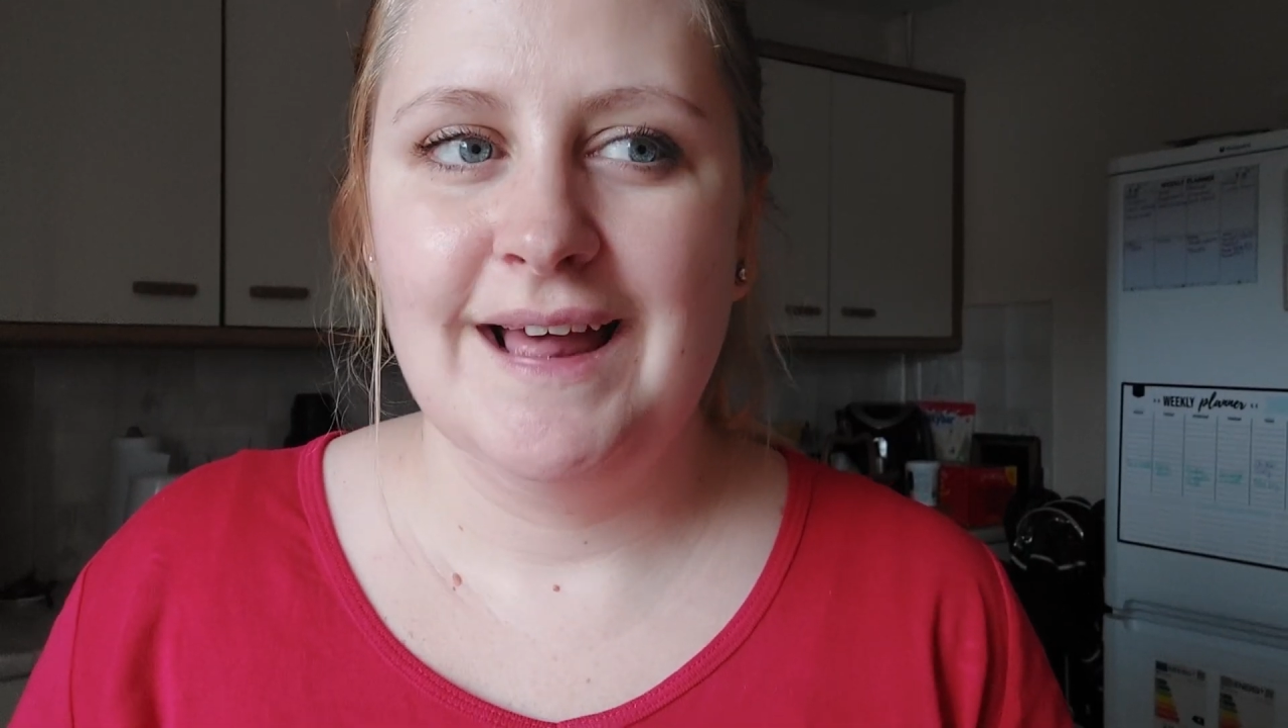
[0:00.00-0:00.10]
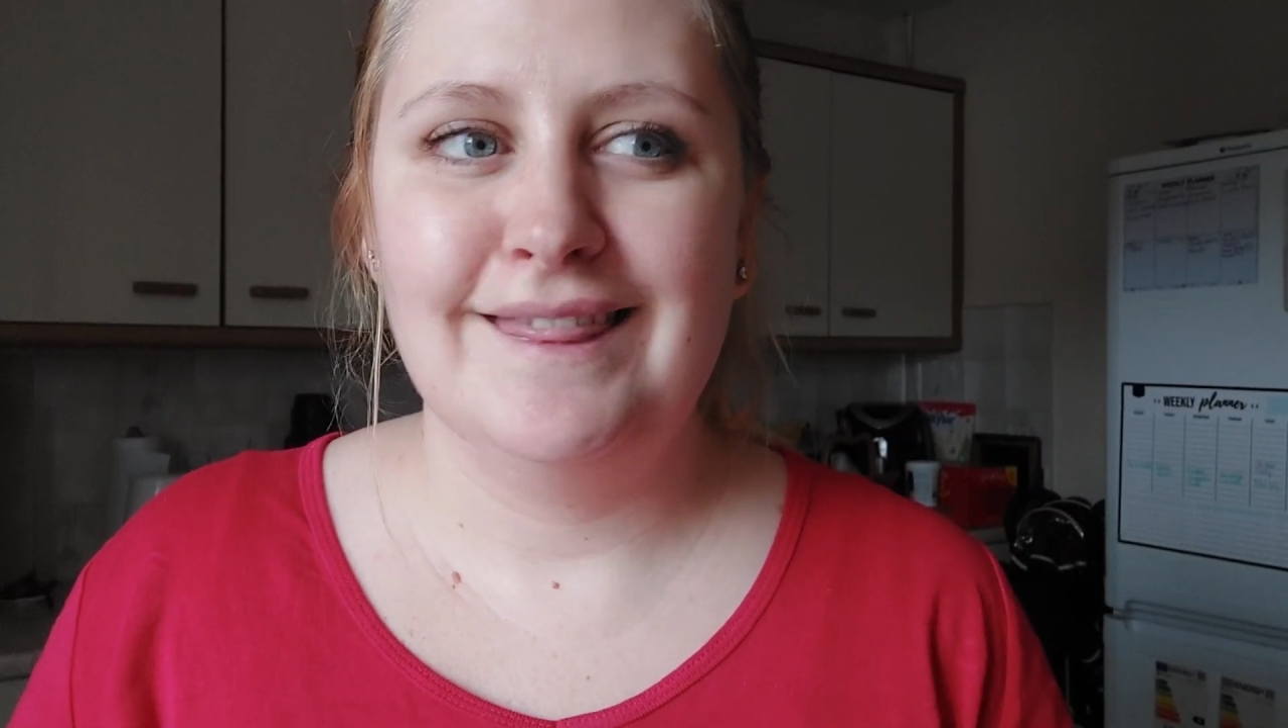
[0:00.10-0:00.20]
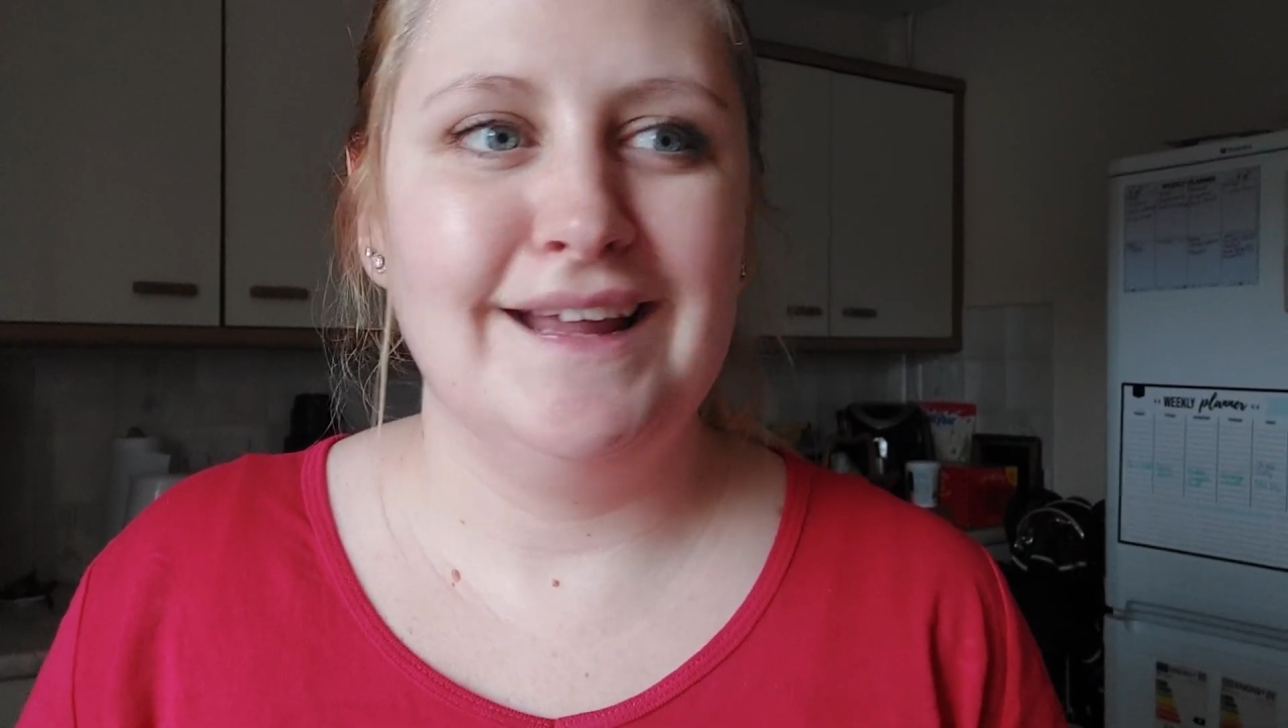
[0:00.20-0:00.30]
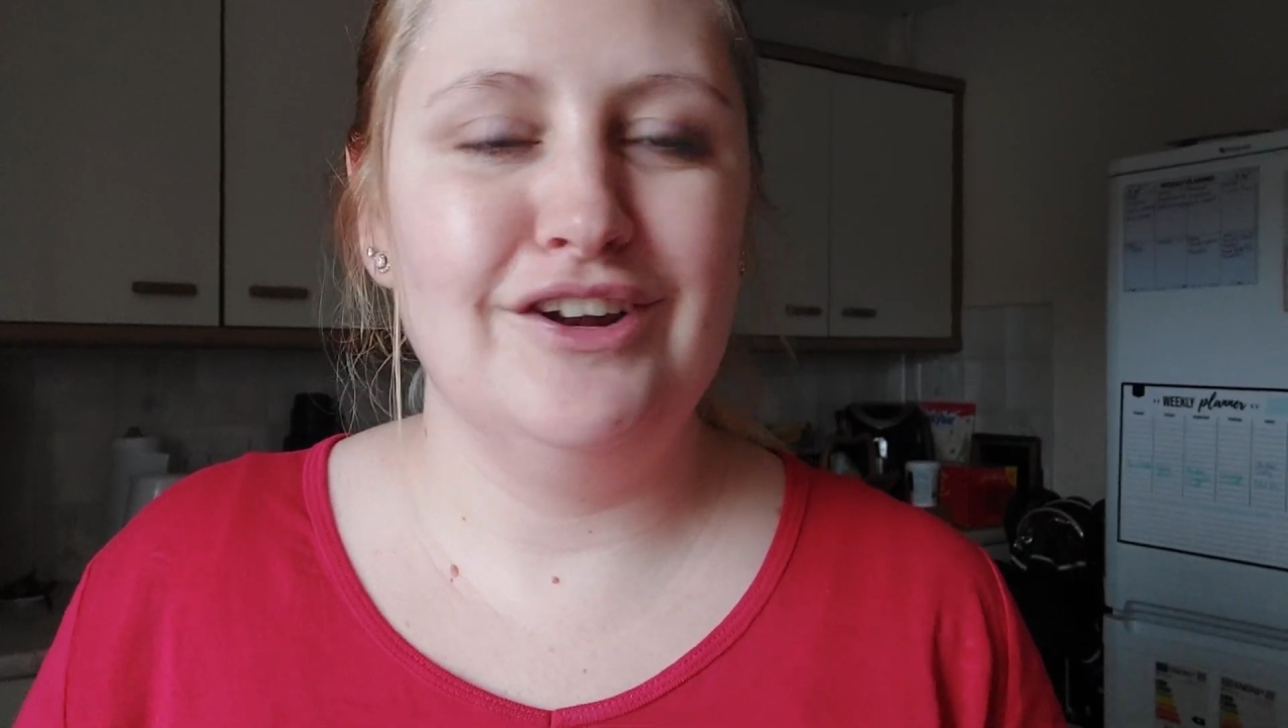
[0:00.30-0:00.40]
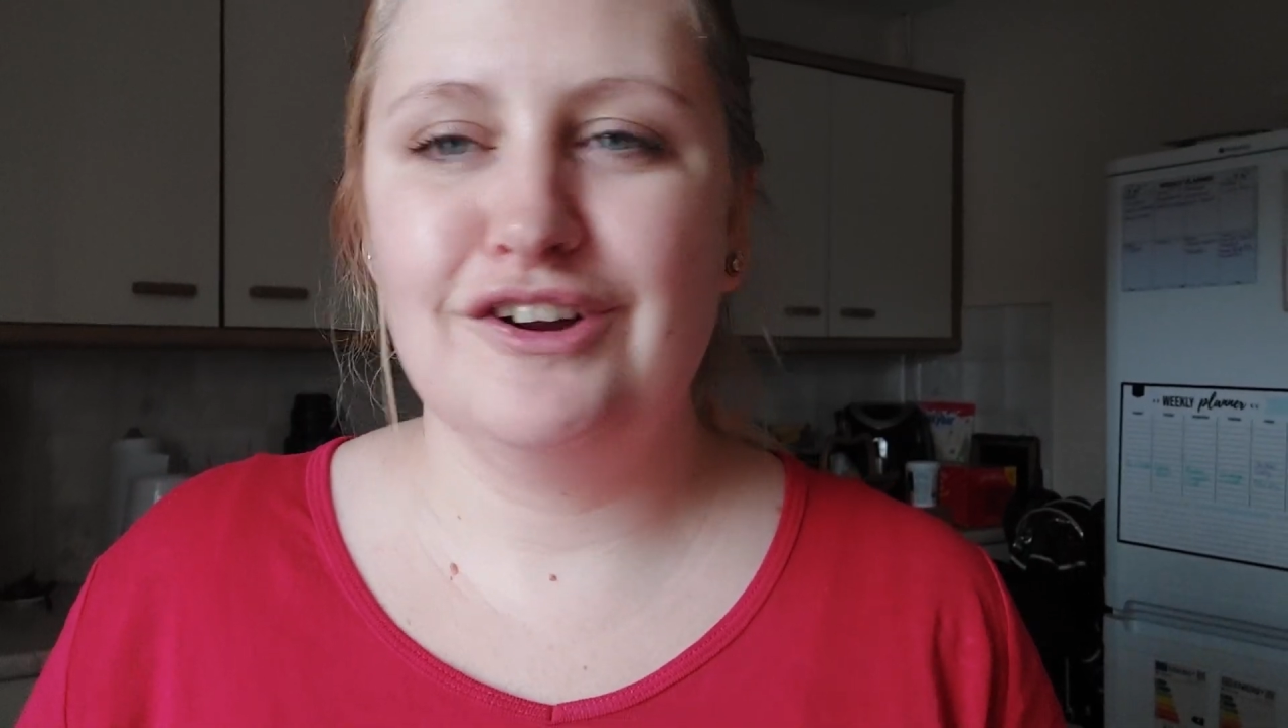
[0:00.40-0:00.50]

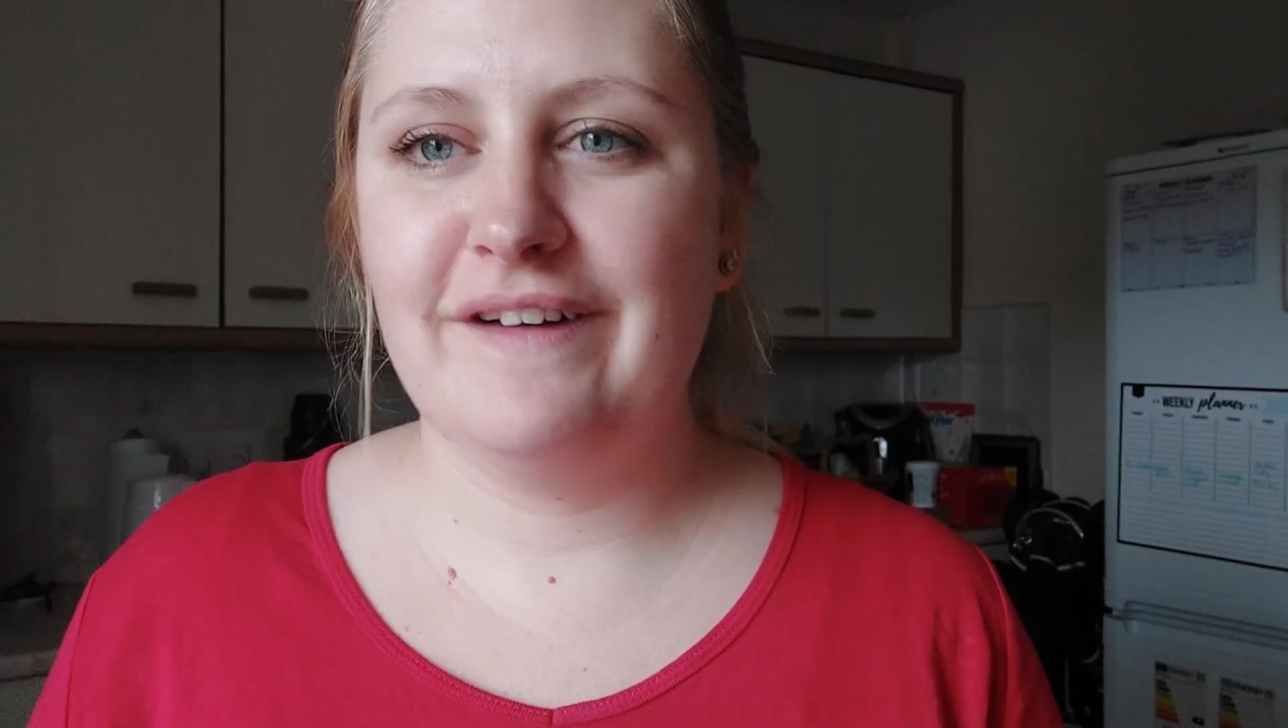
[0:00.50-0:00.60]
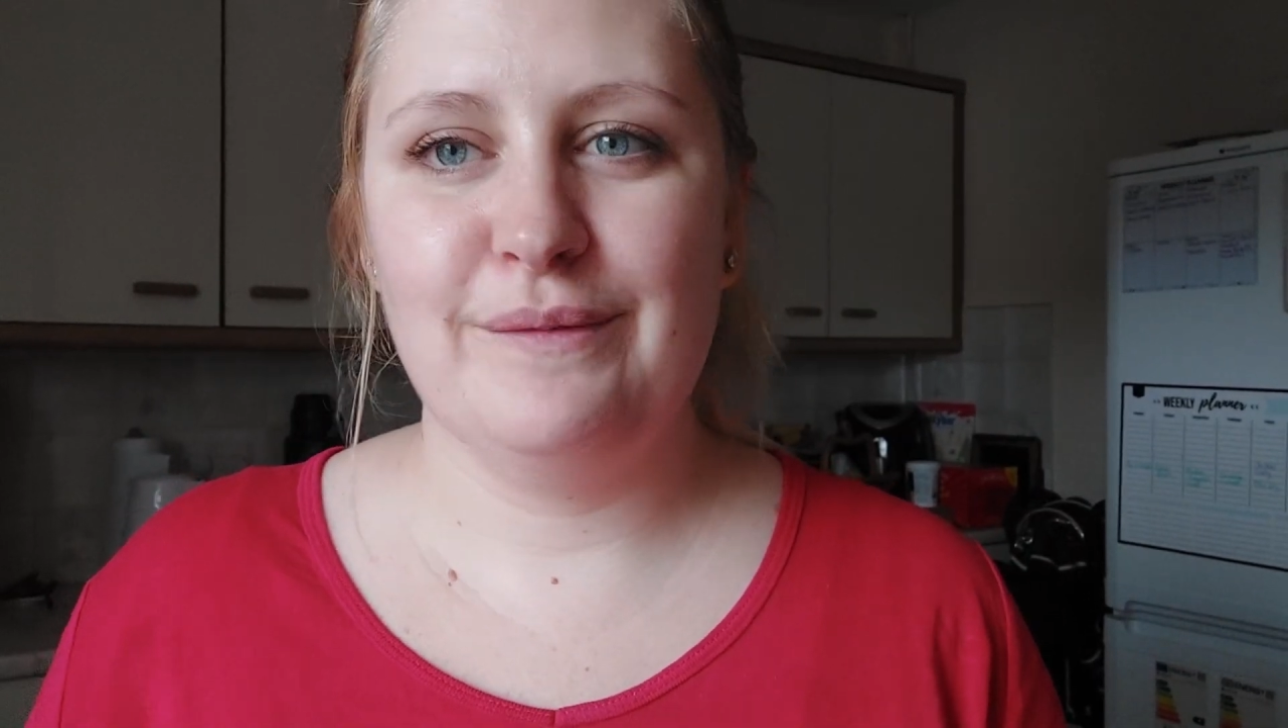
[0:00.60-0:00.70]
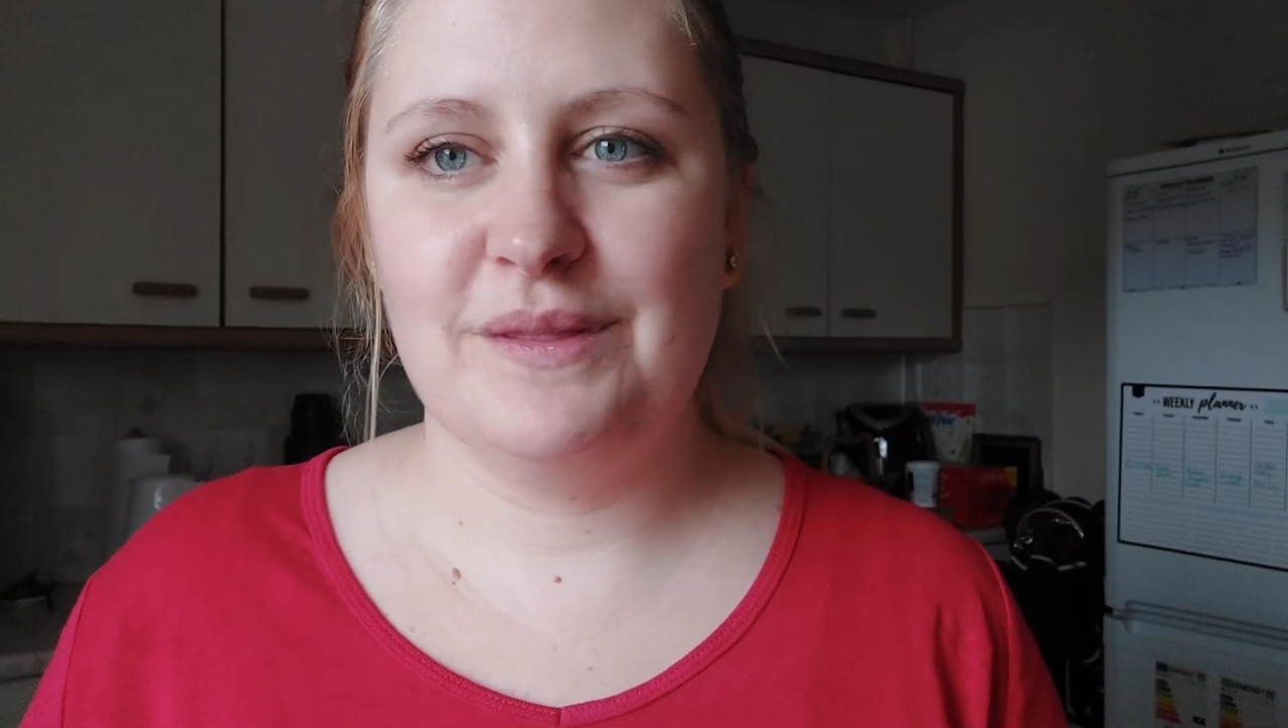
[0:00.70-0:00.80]
They look great